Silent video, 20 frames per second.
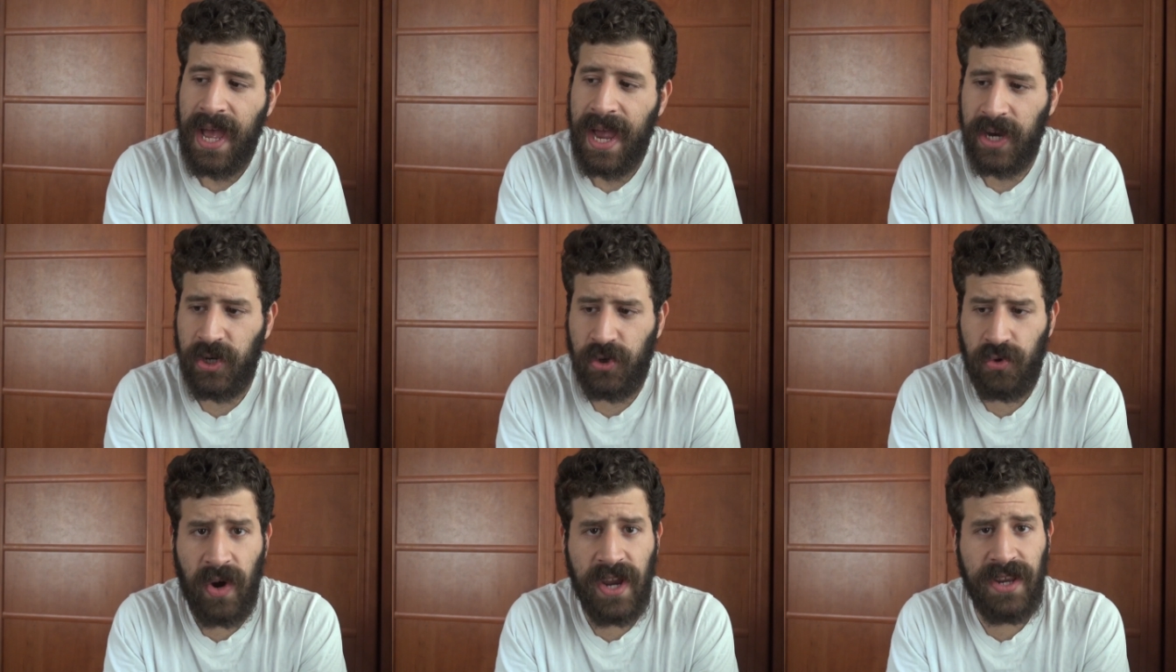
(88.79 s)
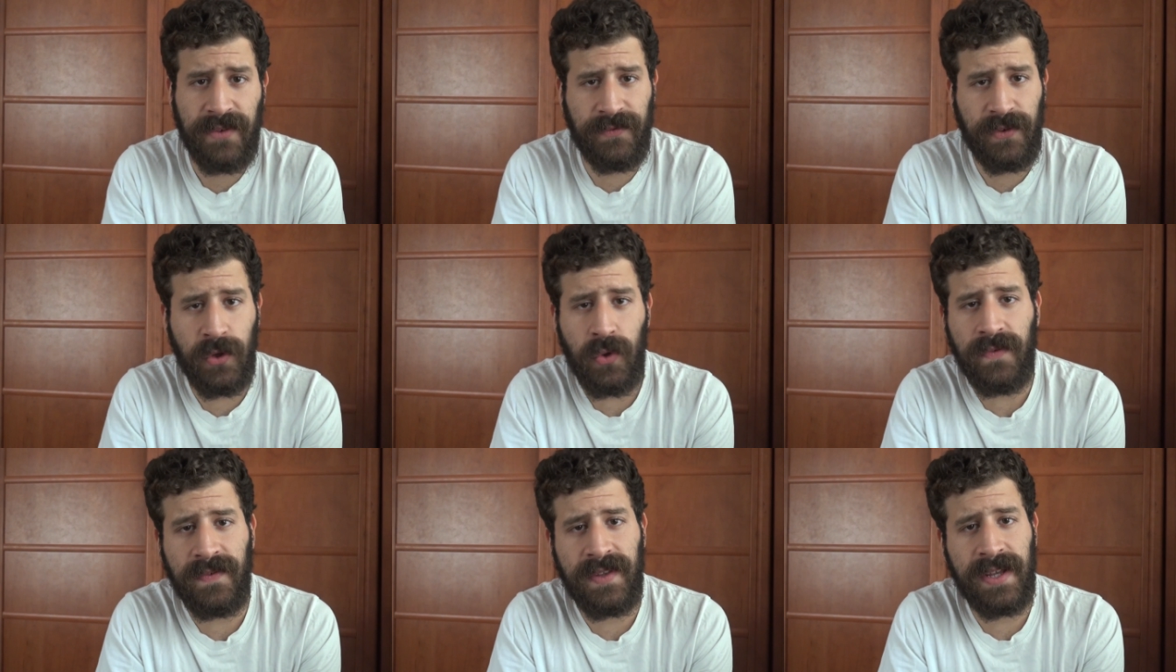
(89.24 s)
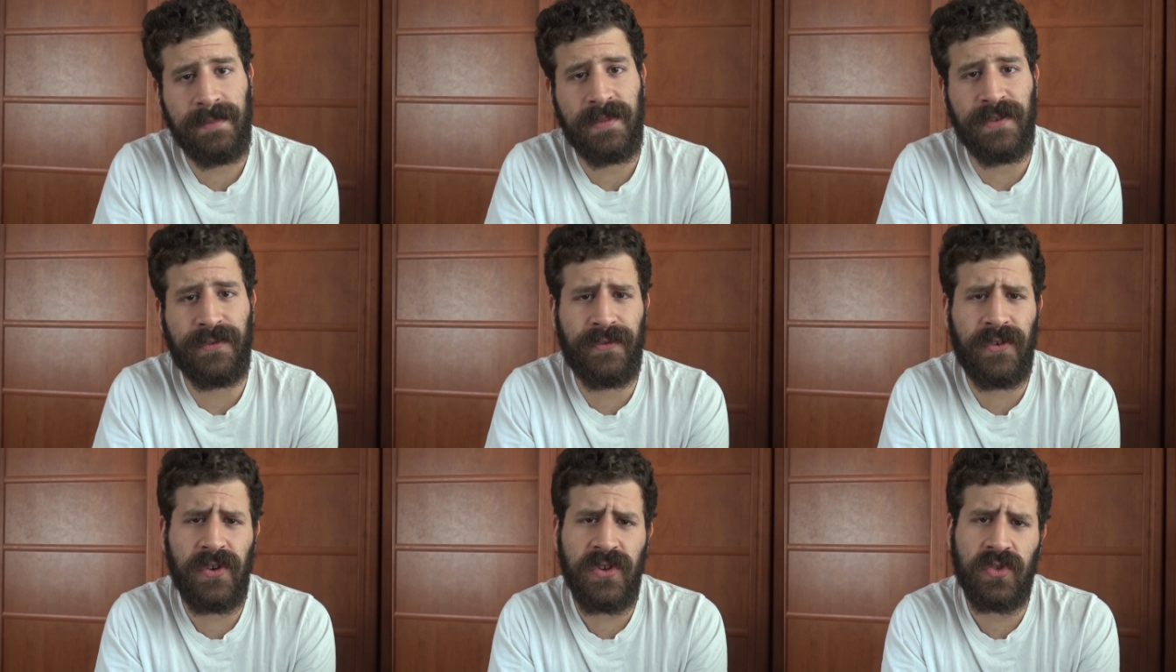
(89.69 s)
I tried a few of them.
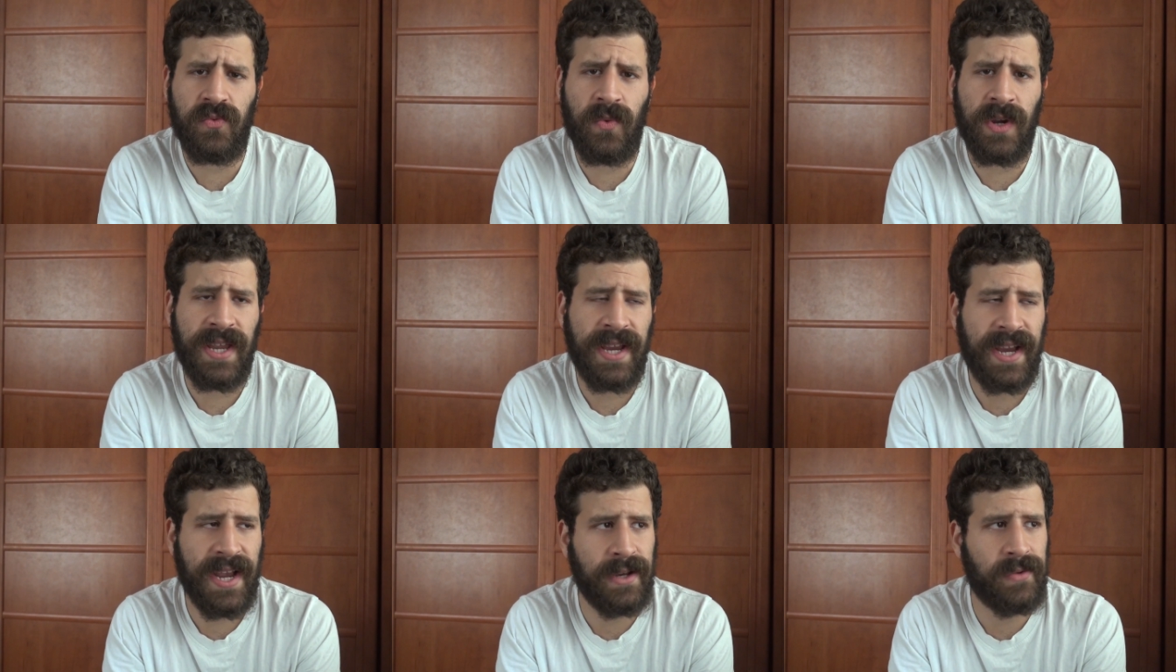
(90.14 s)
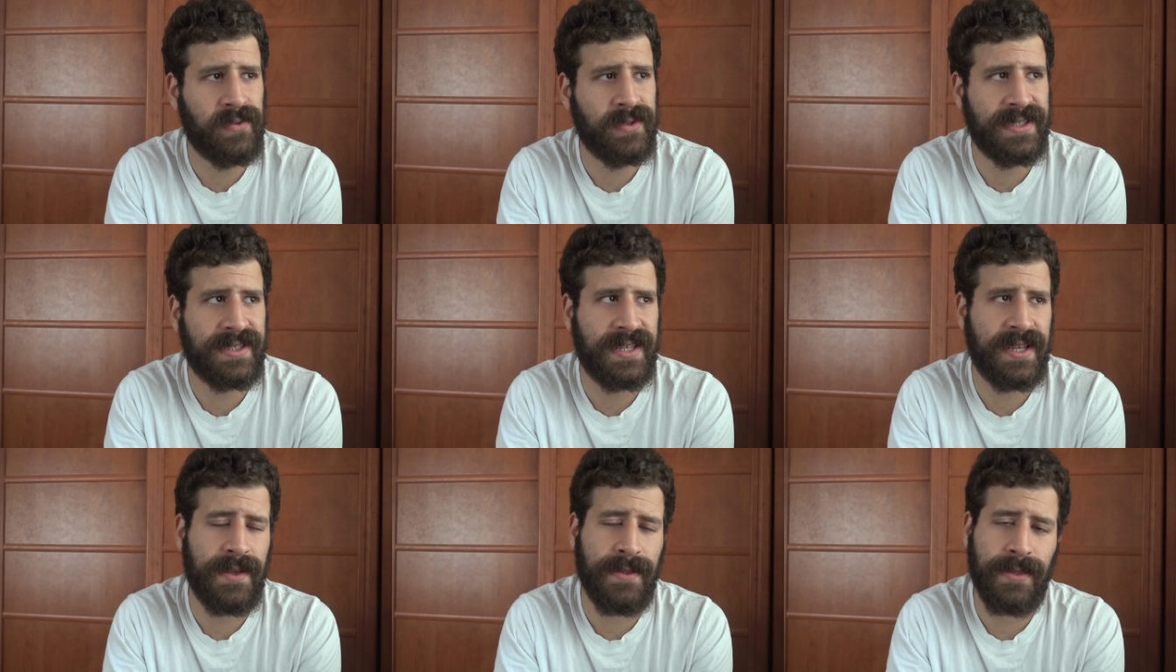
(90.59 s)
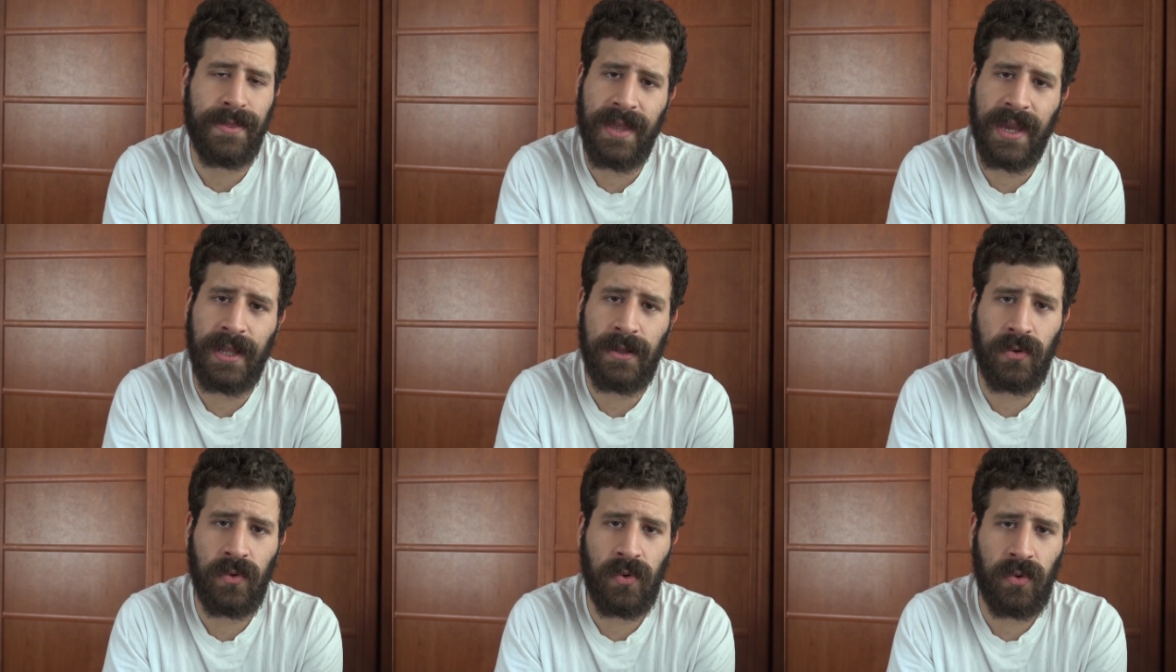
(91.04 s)
The first one I got was the
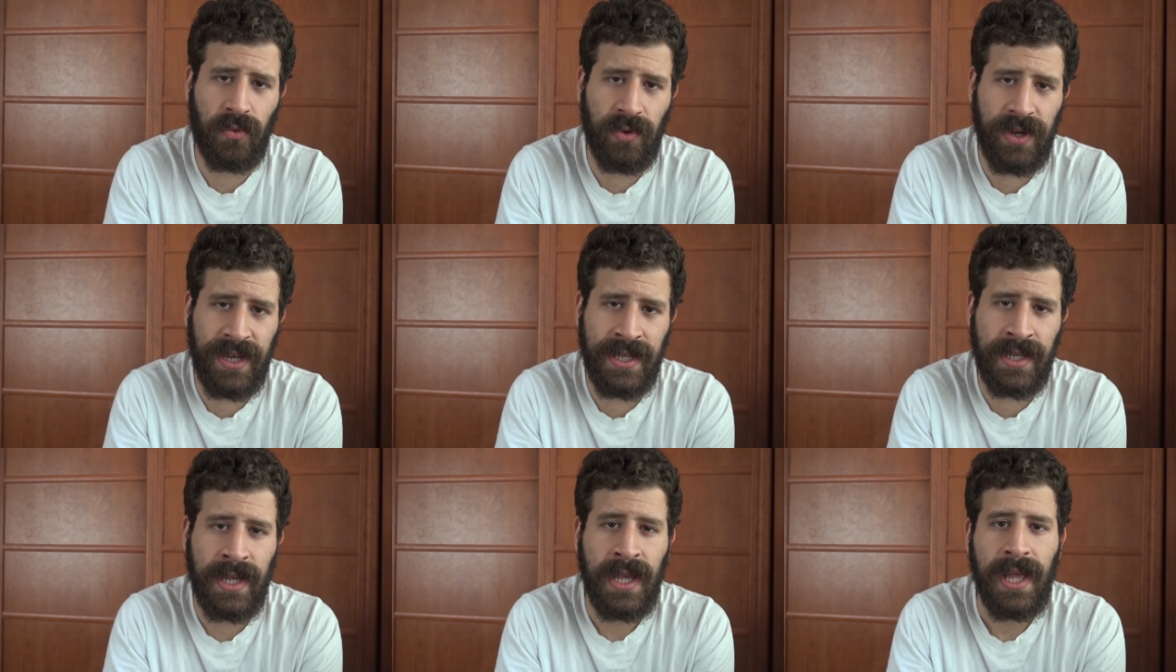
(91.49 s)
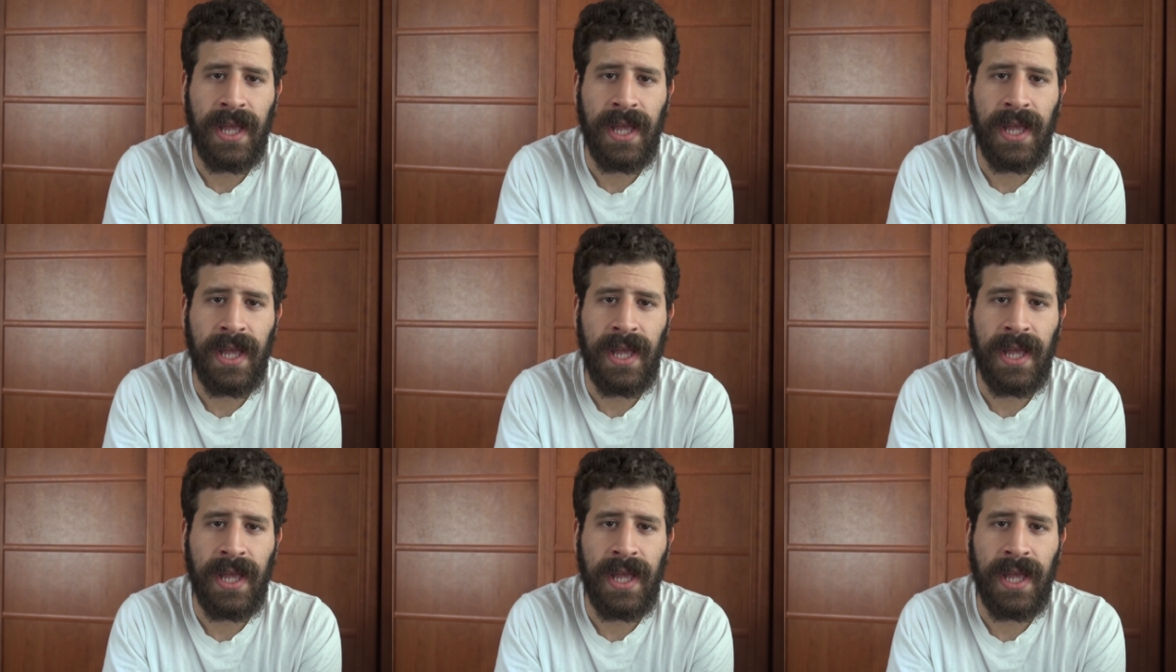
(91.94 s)
Phthalo Green.